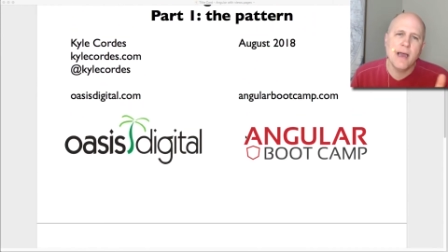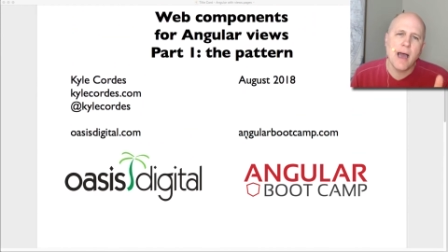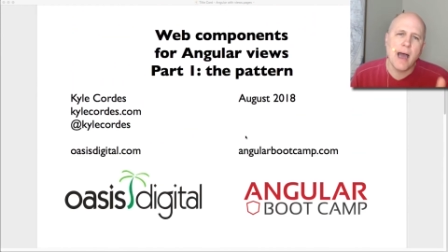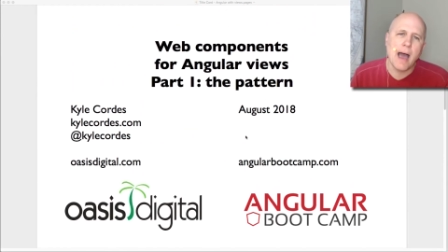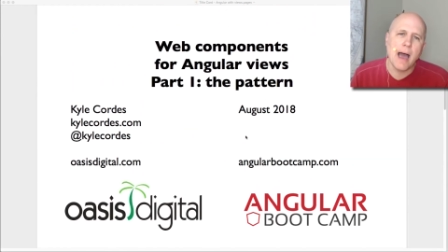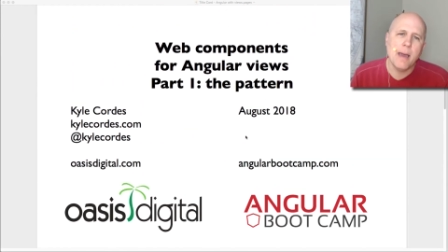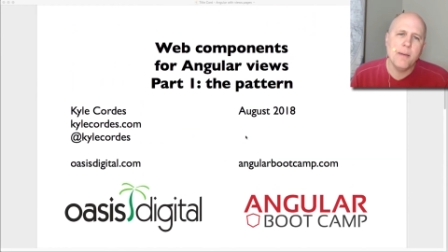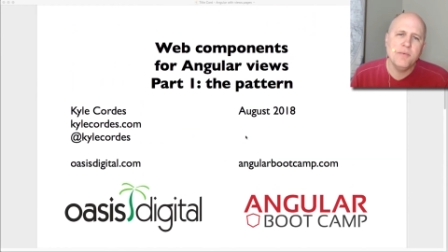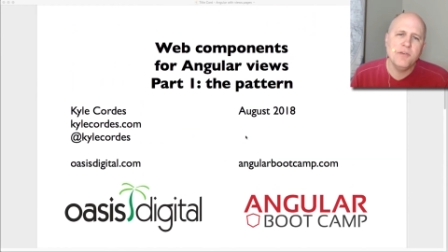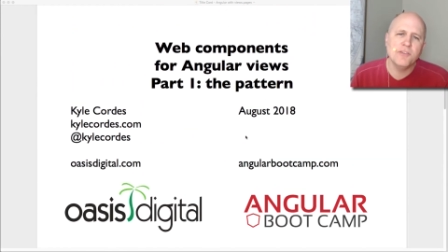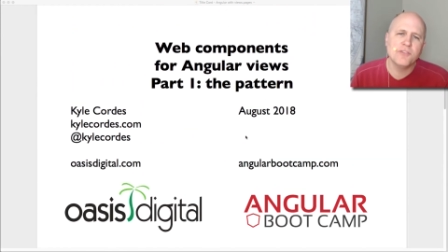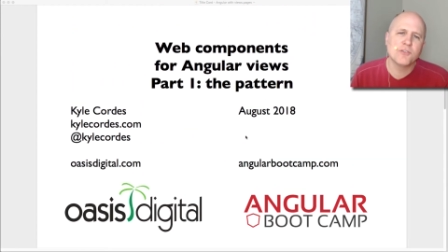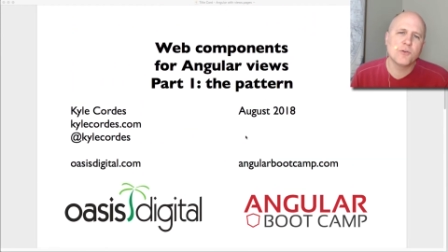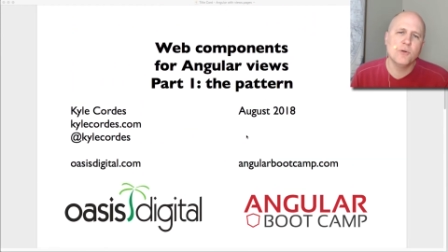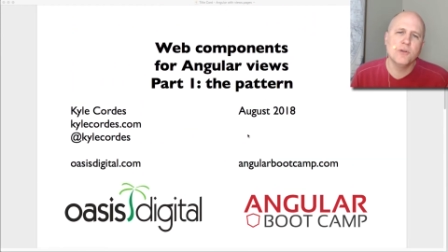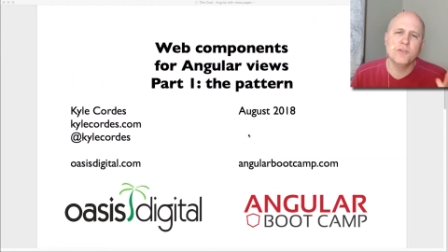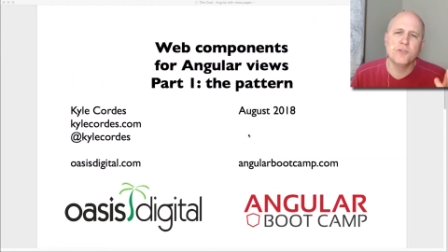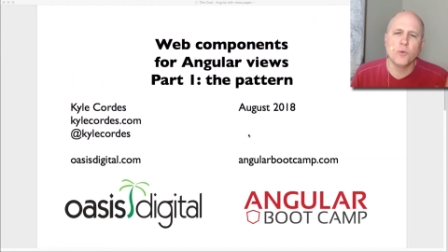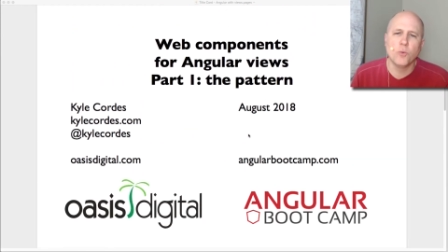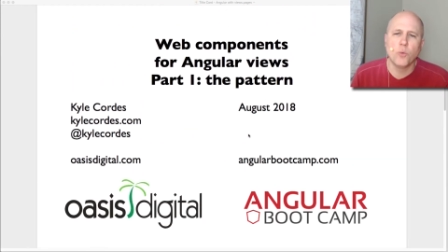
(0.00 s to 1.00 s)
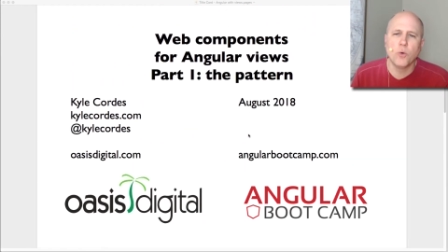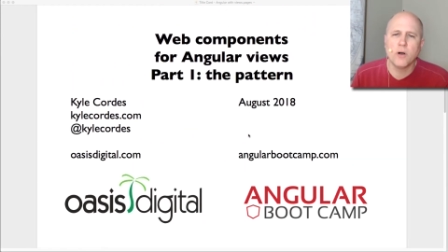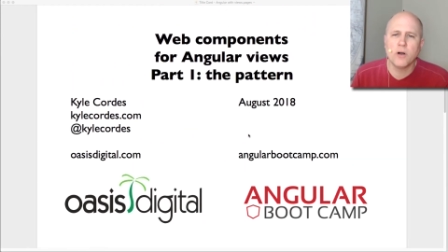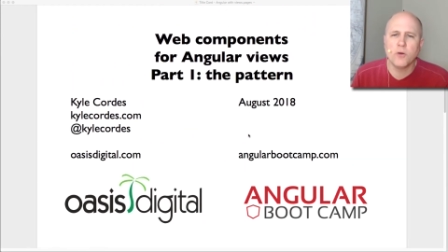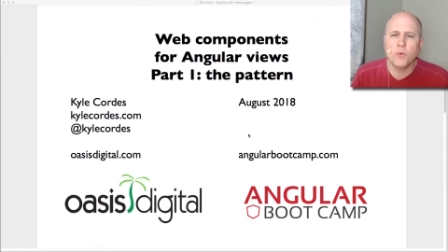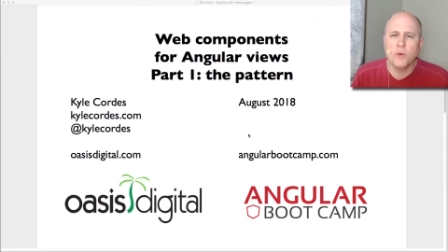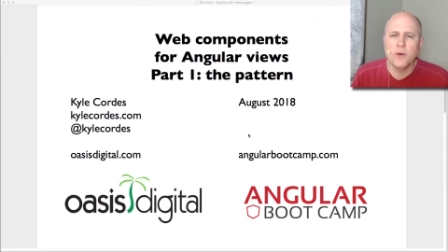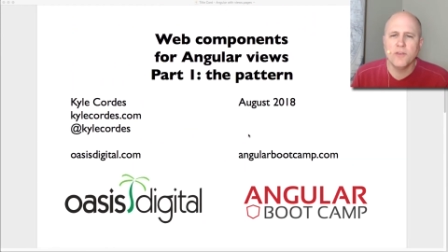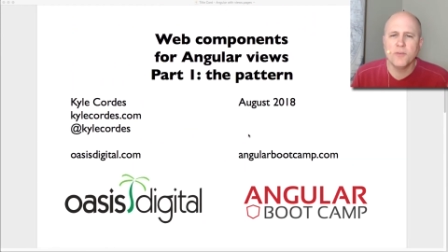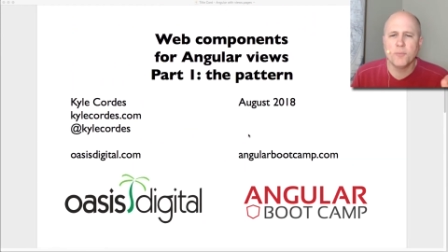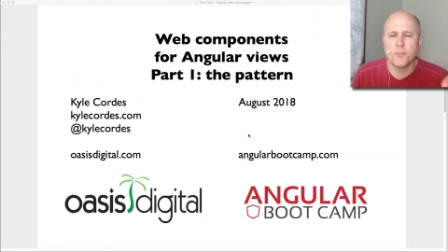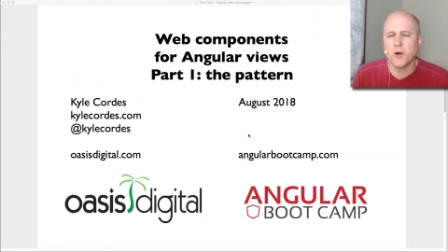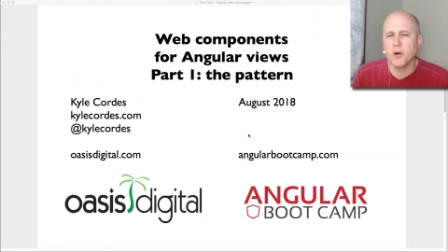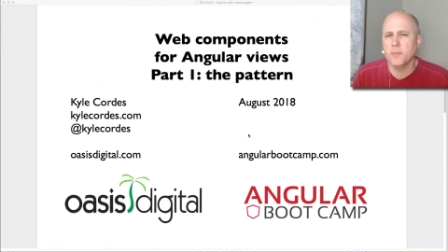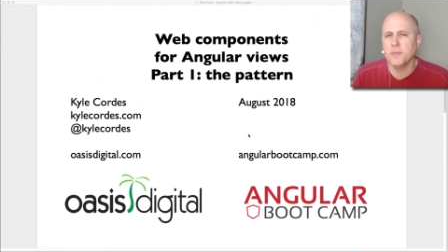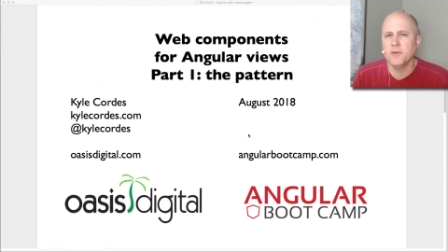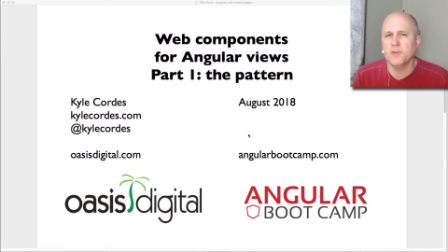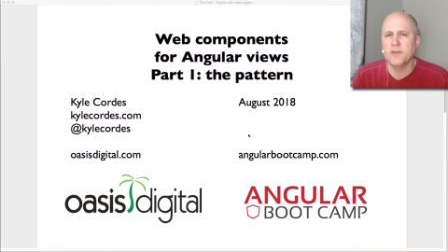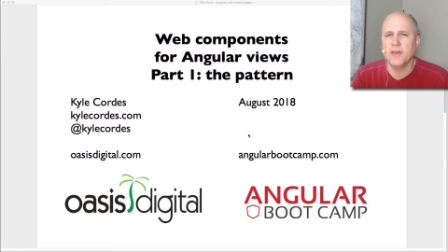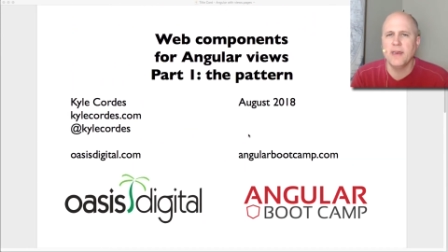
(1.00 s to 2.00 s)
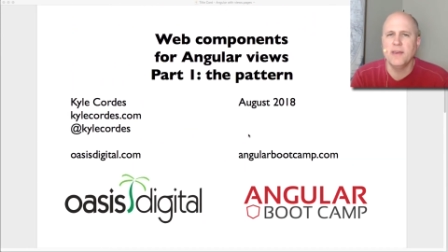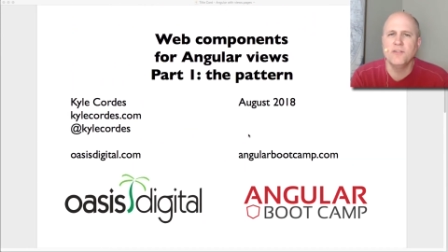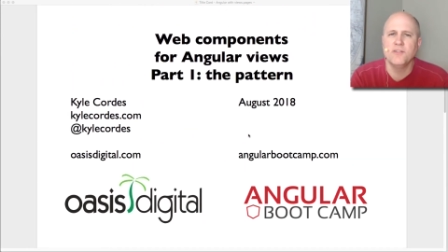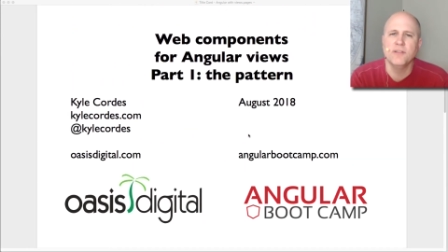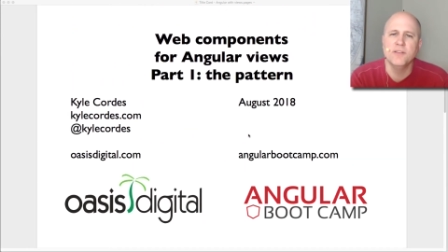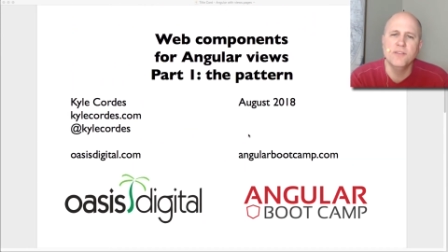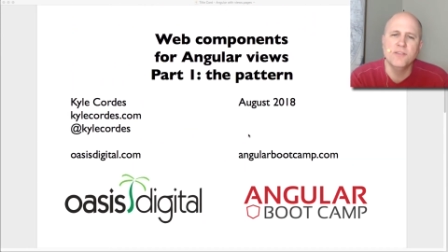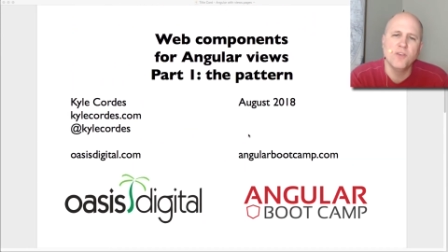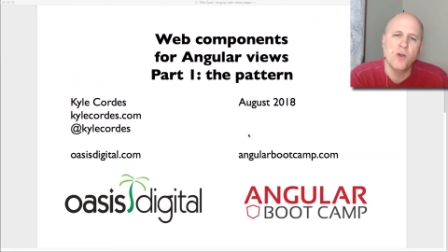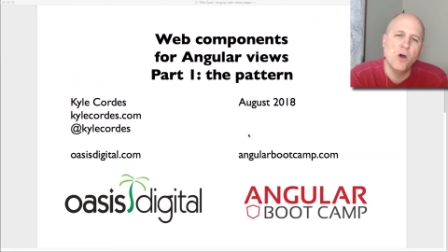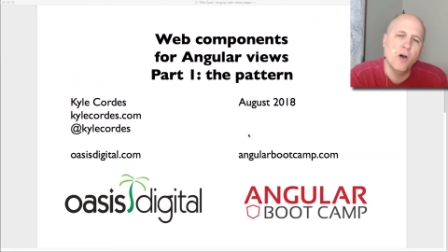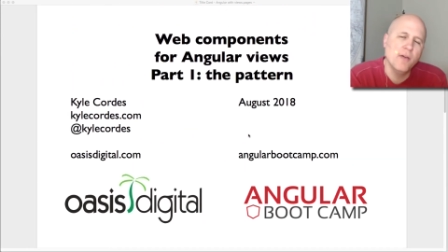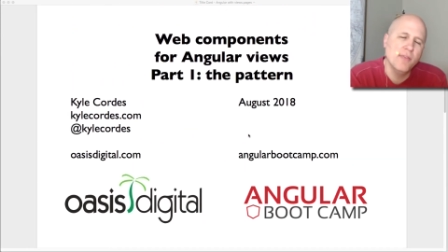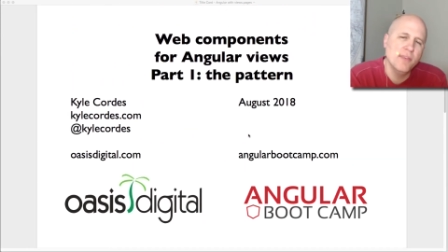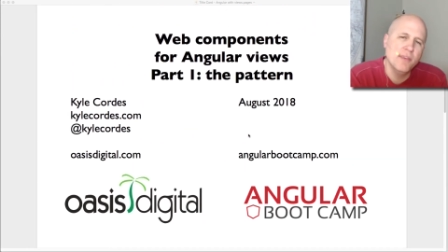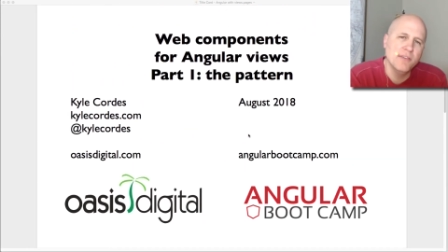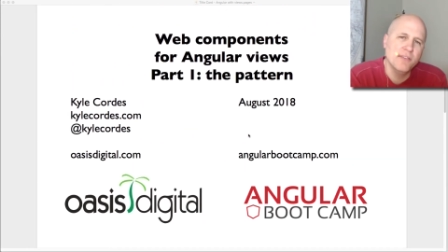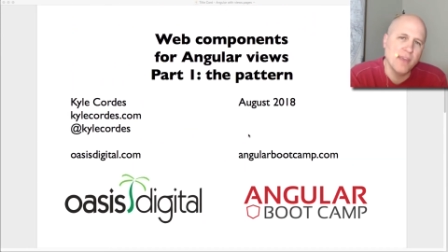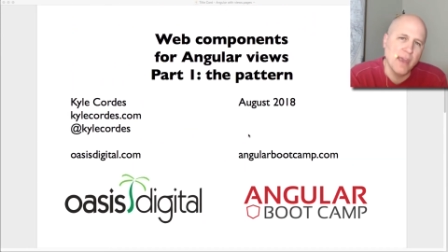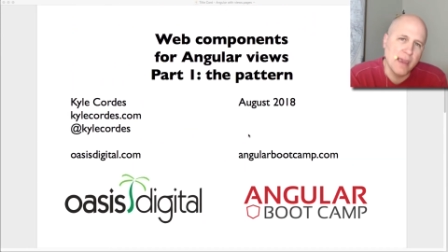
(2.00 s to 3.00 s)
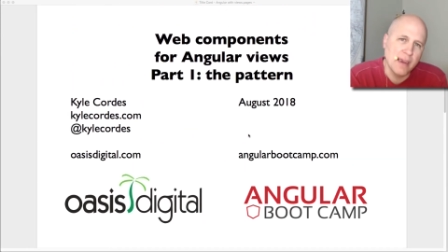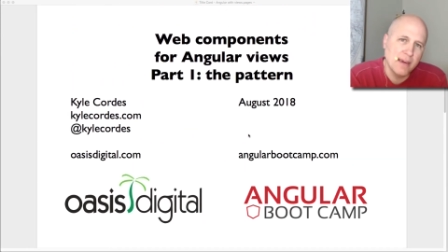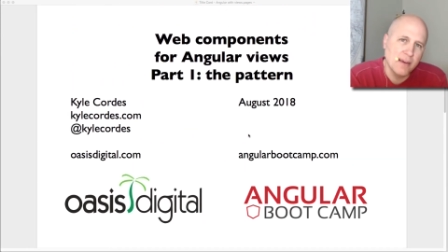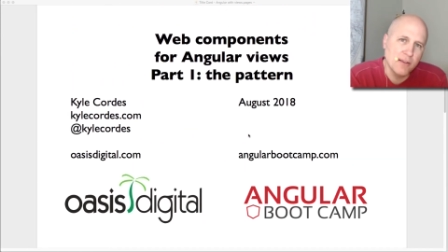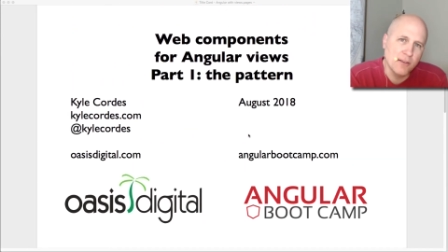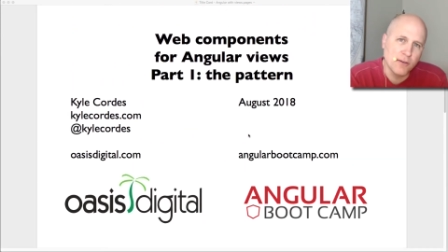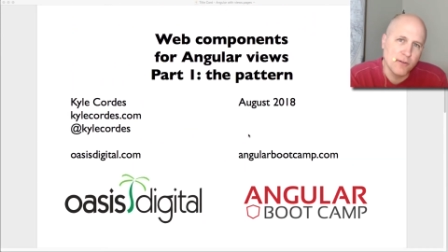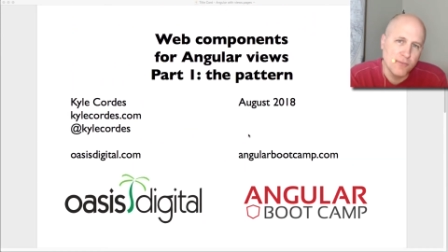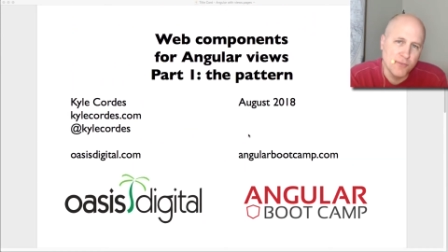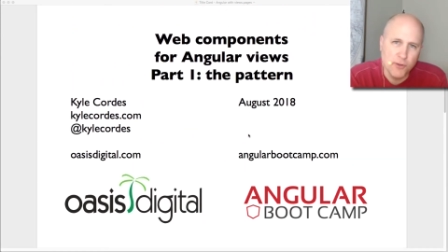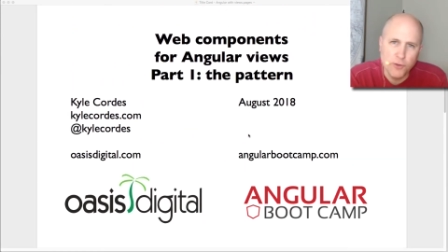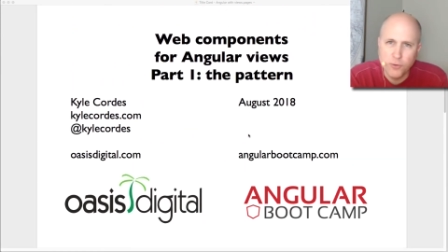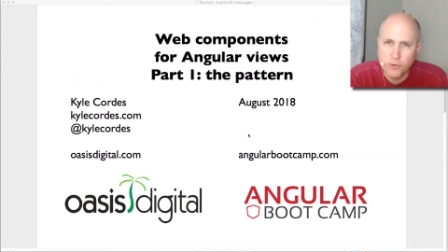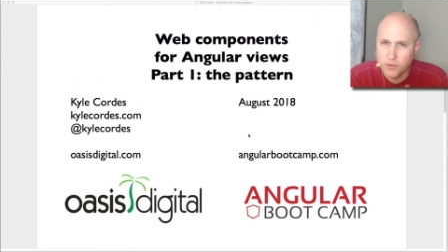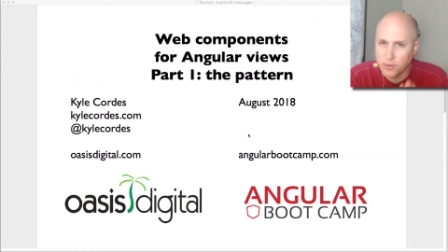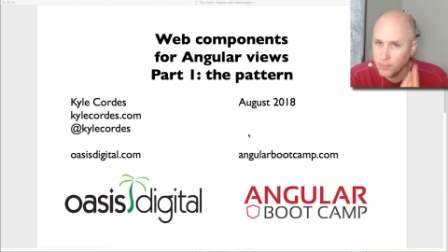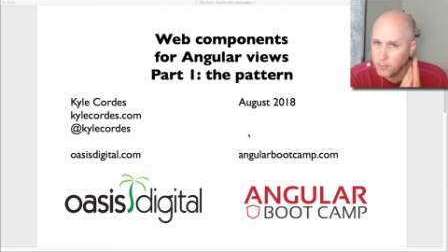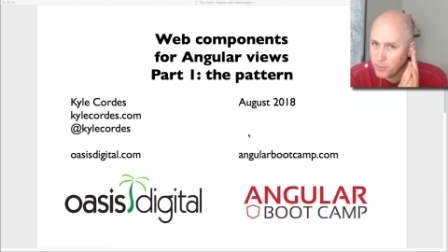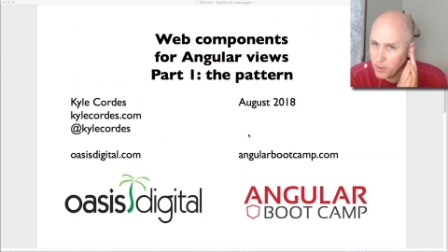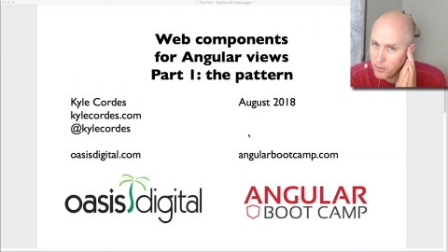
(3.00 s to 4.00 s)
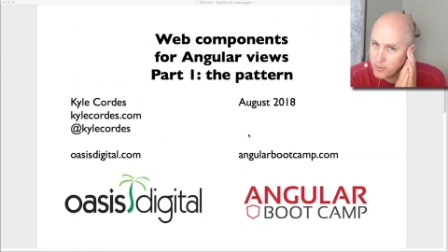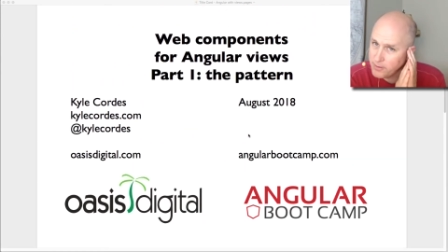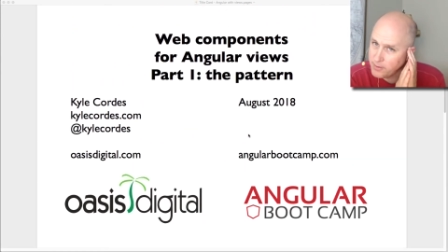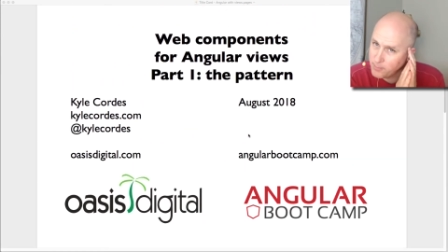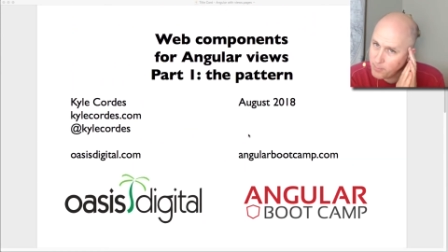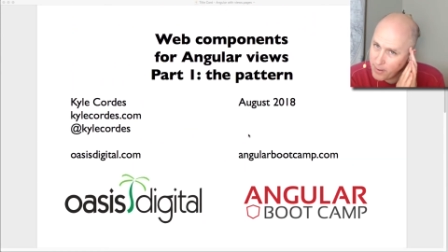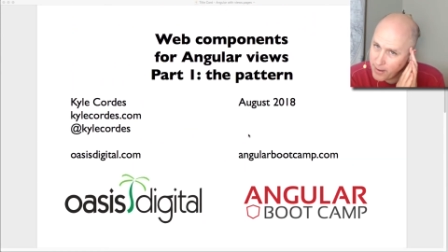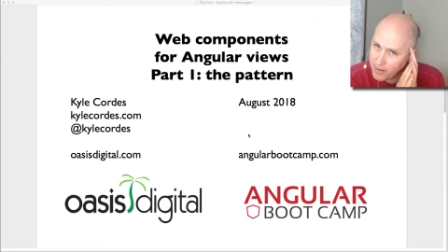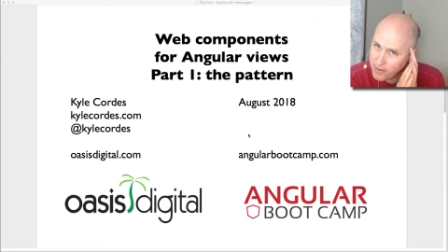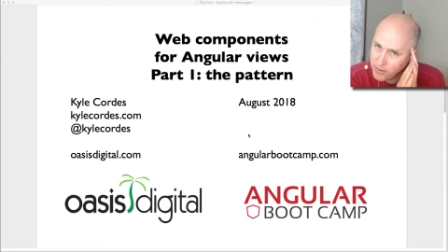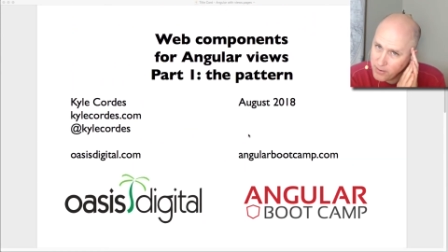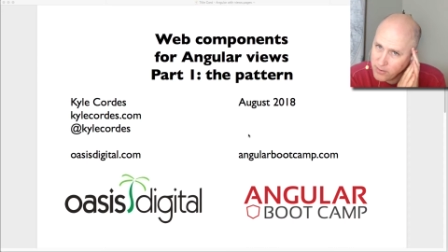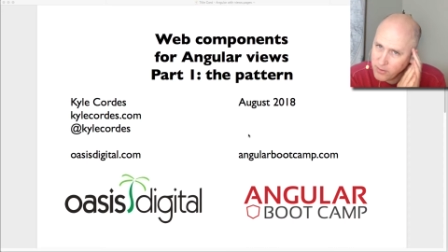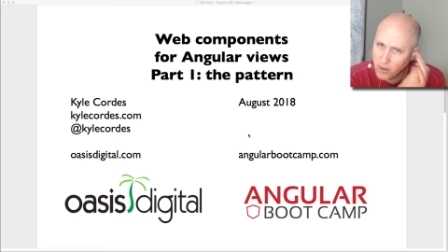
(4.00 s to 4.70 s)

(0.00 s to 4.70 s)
I'm just going to work with permutations on this Angular view component pattern,